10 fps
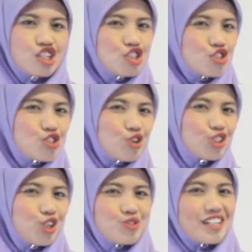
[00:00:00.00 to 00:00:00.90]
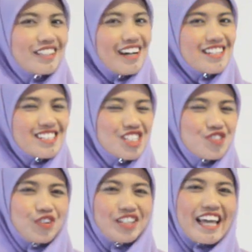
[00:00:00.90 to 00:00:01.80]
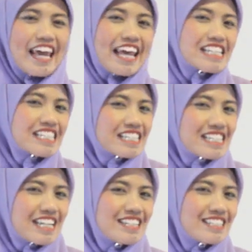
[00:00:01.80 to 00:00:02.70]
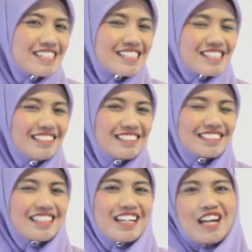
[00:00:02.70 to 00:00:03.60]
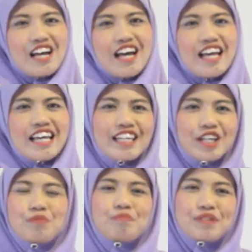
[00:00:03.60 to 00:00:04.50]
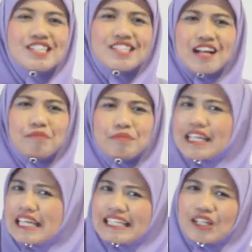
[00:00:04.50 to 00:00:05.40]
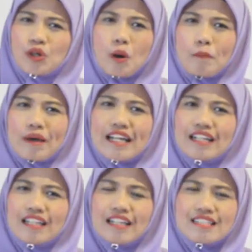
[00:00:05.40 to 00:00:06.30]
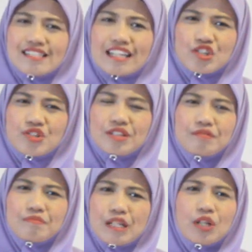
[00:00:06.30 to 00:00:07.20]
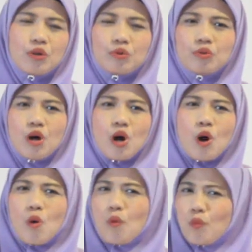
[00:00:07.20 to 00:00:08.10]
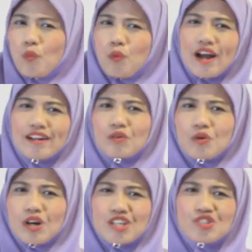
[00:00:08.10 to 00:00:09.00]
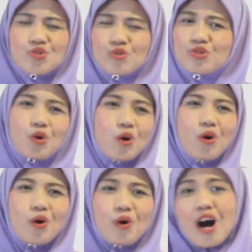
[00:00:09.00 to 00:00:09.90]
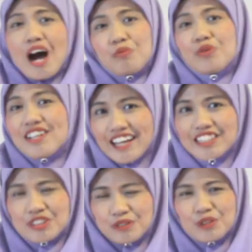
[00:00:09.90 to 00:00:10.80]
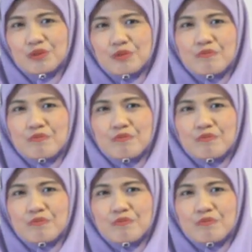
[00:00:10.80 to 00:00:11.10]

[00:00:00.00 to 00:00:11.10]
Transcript: So those are the answers for the 8 sentences. Can you please tell me in the comment section below, what is your score? I would like to know.